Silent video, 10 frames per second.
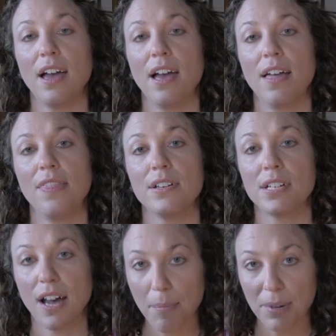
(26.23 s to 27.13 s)
and the
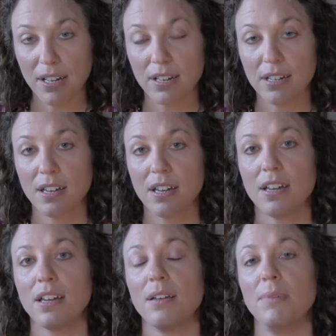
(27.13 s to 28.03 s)
topic
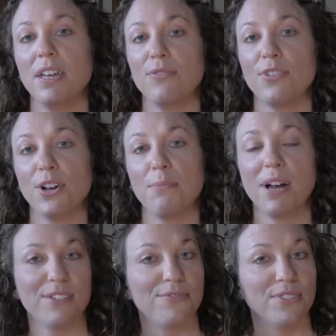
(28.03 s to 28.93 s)
being very
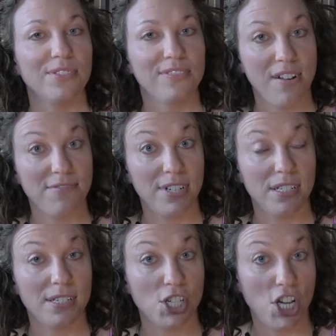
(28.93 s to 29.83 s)
mindful of
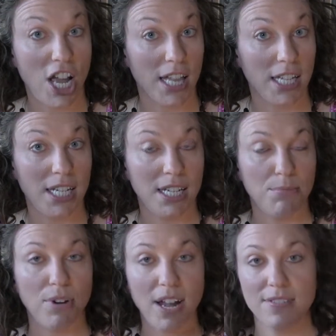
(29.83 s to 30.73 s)
confidentiality
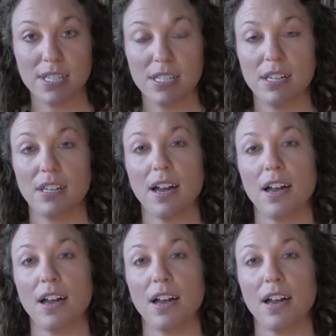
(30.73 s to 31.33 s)
and privacy.